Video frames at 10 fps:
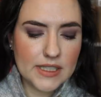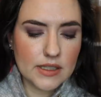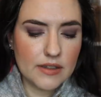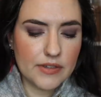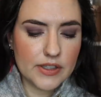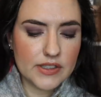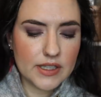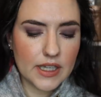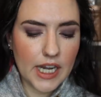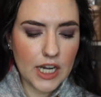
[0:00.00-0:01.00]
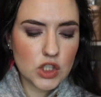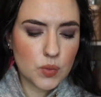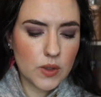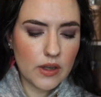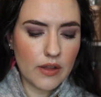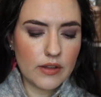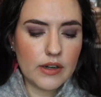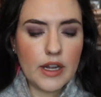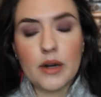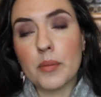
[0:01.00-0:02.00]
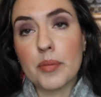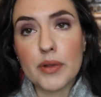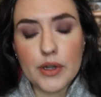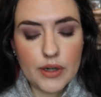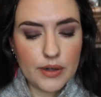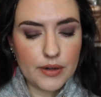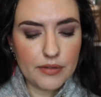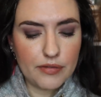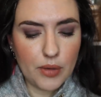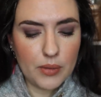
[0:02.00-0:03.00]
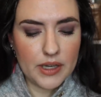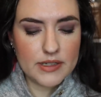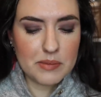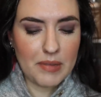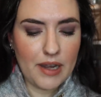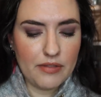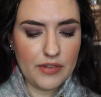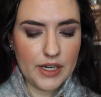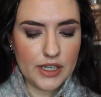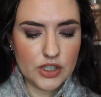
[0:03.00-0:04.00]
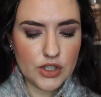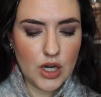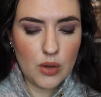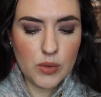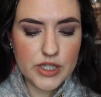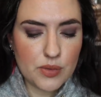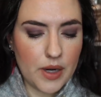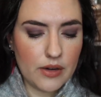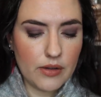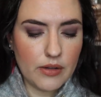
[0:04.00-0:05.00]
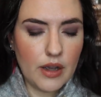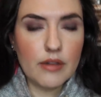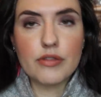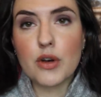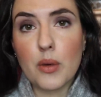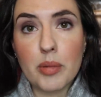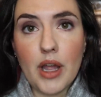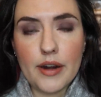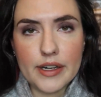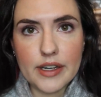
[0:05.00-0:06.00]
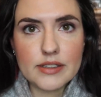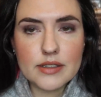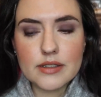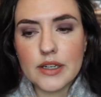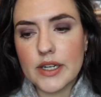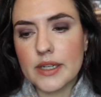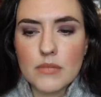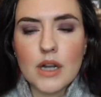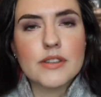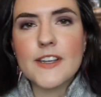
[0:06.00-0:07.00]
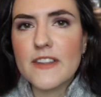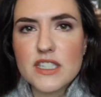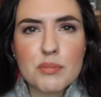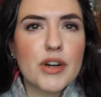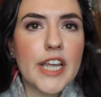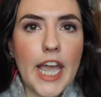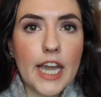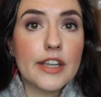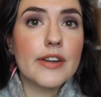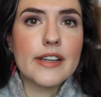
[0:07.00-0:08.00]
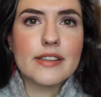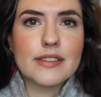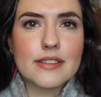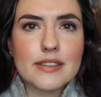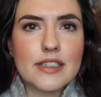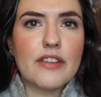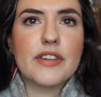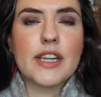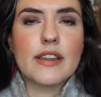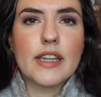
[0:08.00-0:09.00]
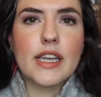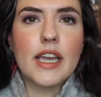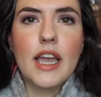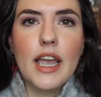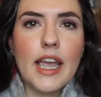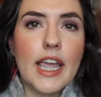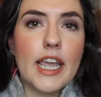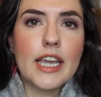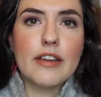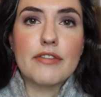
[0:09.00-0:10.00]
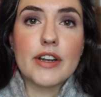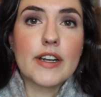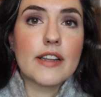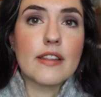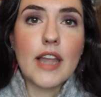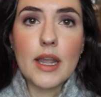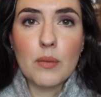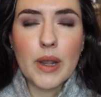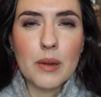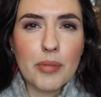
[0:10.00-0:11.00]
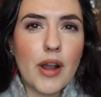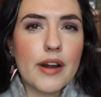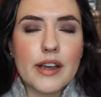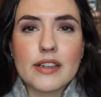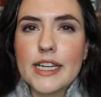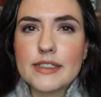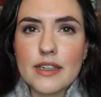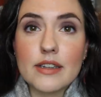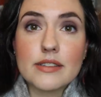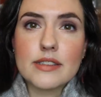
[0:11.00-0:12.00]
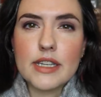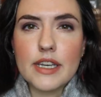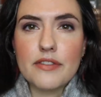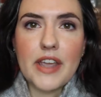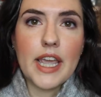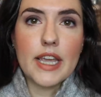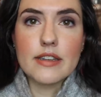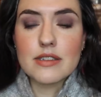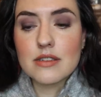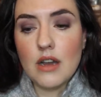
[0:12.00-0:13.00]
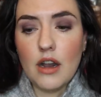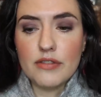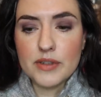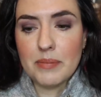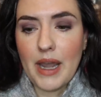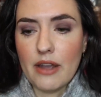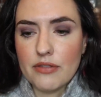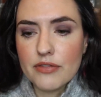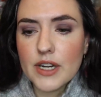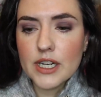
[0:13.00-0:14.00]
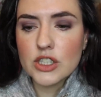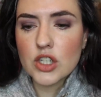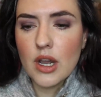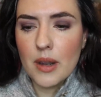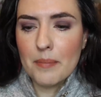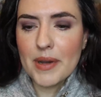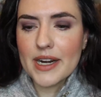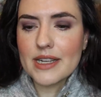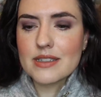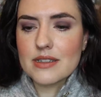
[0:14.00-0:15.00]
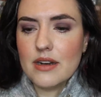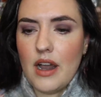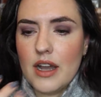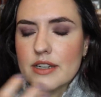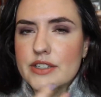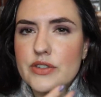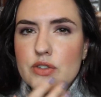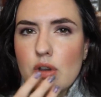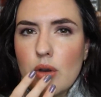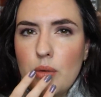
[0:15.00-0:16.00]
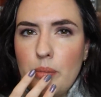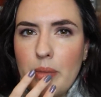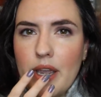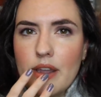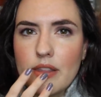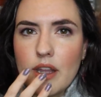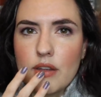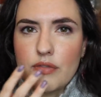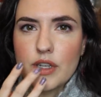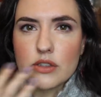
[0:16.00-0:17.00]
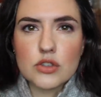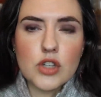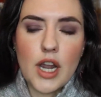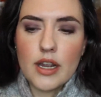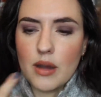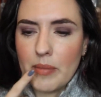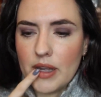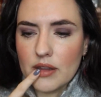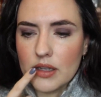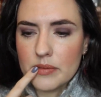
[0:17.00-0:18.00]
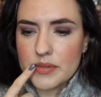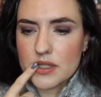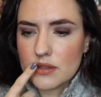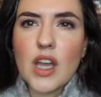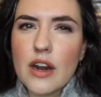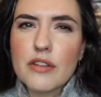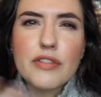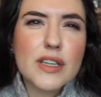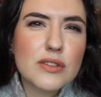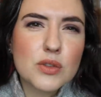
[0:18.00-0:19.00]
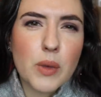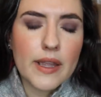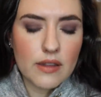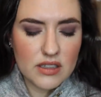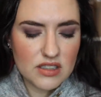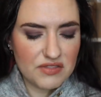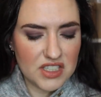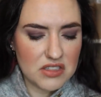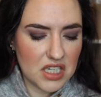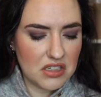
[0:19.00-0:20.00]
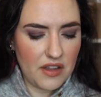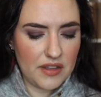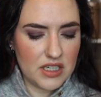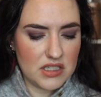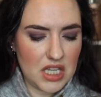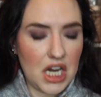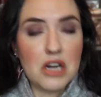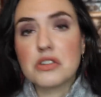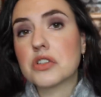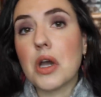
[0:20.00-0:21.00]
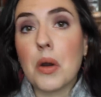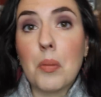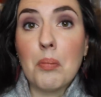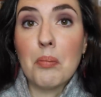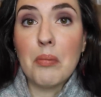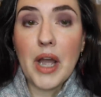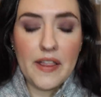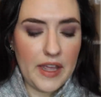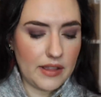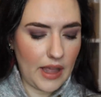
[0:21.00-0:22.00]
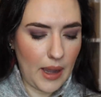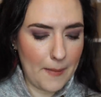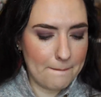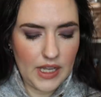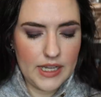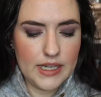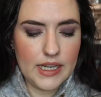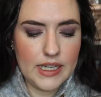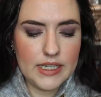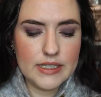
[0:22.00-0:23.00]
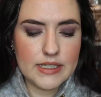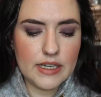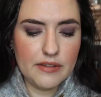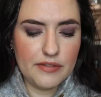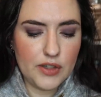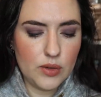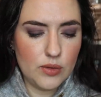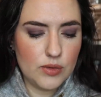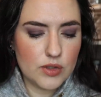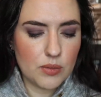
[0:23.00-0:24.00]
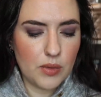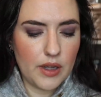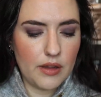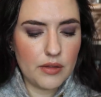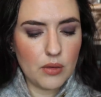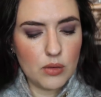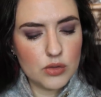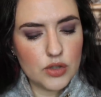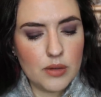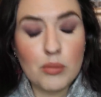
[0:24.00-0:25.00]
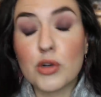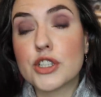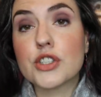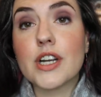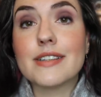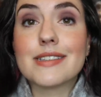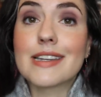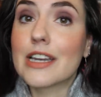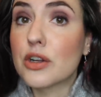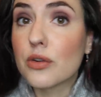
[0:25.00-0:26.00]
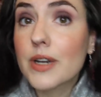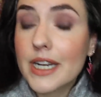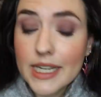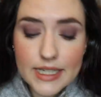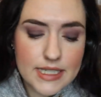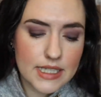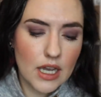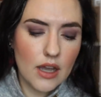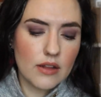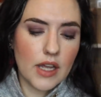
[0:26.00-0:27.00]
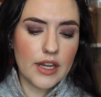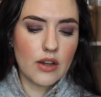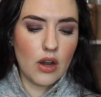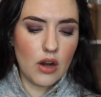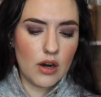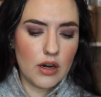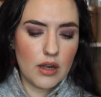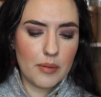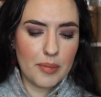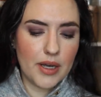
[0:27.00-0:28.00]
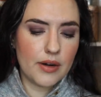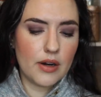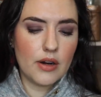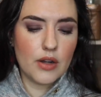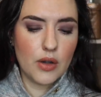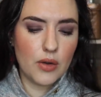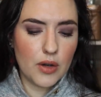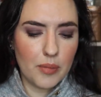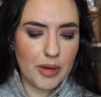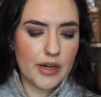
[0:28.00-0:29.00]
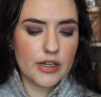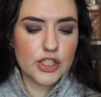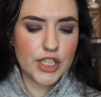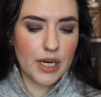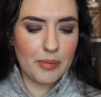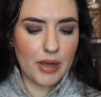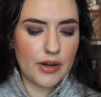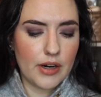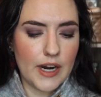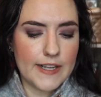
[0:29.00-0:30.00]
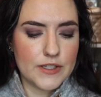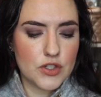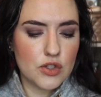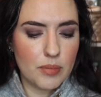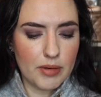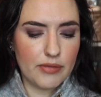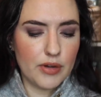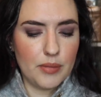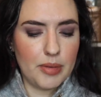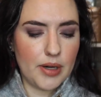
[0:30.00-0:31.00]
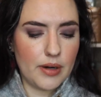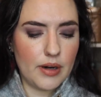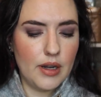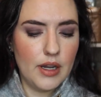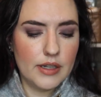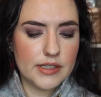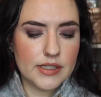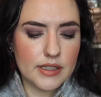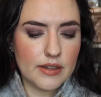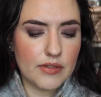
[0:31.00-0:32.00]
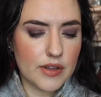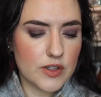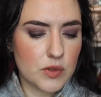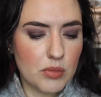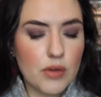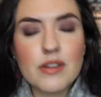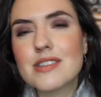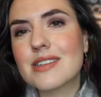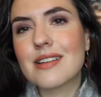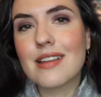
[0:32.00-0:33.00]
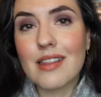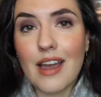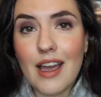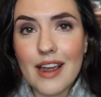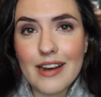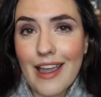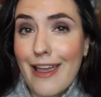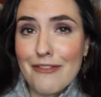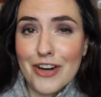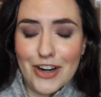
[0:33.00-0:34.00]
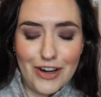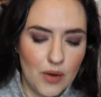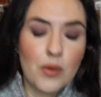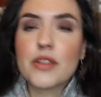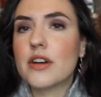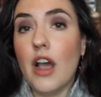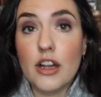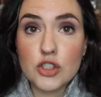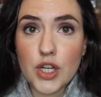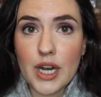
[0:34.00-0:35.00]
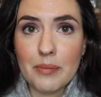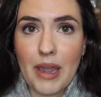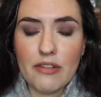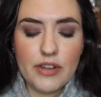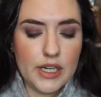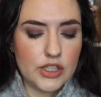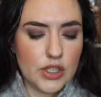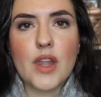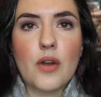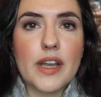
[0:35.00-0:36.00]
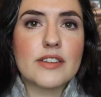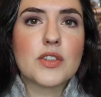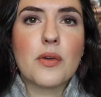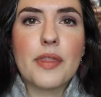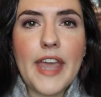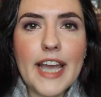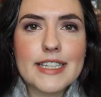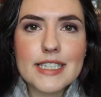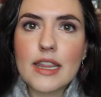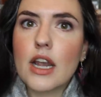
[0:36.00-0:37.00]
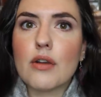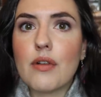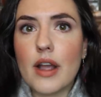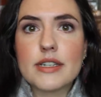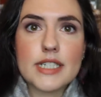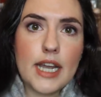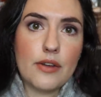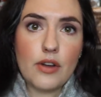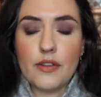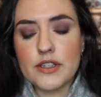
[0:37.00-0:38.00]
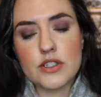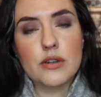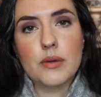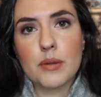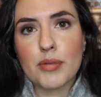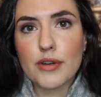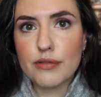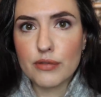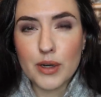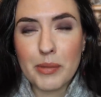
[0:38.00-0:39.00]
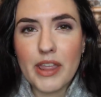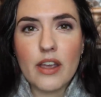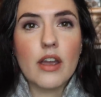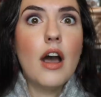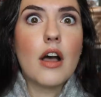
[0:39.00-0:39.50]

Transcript: Delivers casual color and a blurred focus matte finish we swear you'll love, no blotting necessary. I would say that's pretty accurate. This is definitely a very lightweight product. It does give a soft matte finish, but it's not so matte that it feels dry on my lips. Kind of feels weightless, feels like nothing is there. So I like that. It is infused with ultra moisturizing ingredients like argan butter, cocoa butter, shea butter, and superfruit butter to deliver the smoothest glide ever with a non-drying matte finish. Okay, so that's their rundown on this new and improved formula.